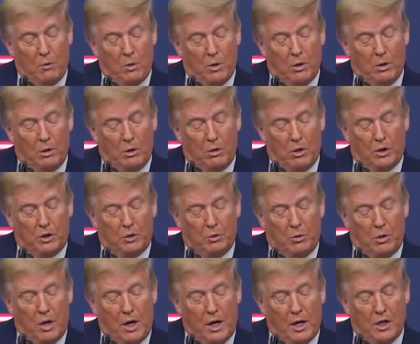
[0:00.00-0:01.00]
will
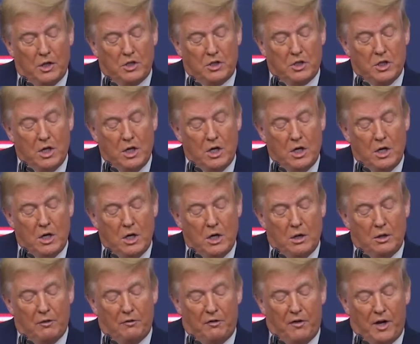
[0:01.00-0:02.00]
authorize
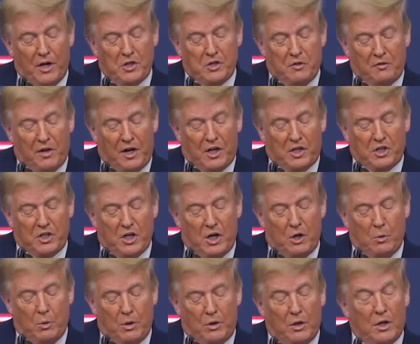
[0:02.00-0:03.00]
the Pfizer
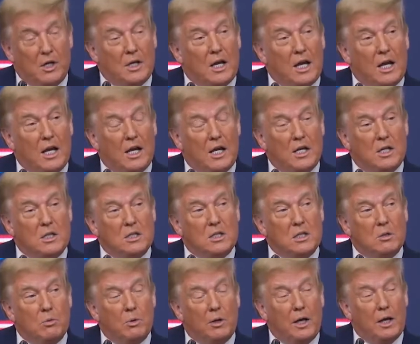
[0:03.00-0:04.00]
vaccine within
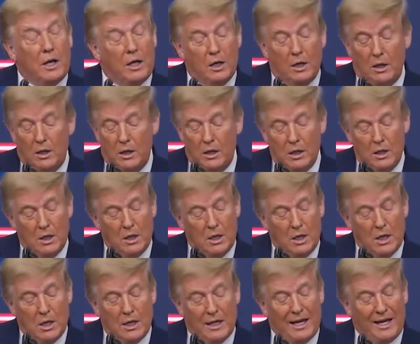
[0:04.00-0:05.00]
days. We've got to
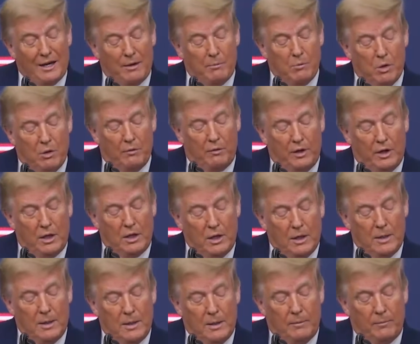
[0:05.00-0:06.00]
get it moving.
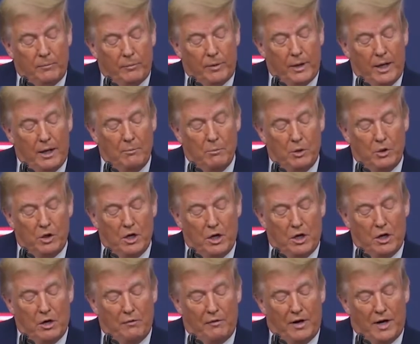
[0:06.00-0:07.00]
And
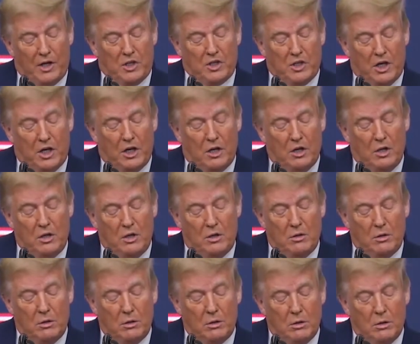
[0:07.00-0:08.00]
Moderna
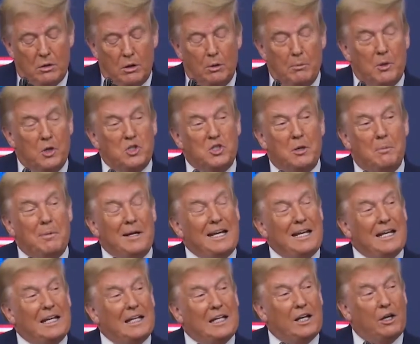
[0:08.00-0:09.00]
vaccine almost
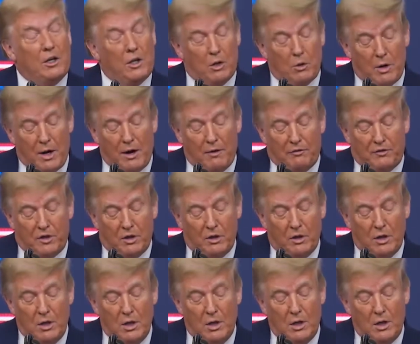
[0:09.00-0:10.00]
immediately thereafter.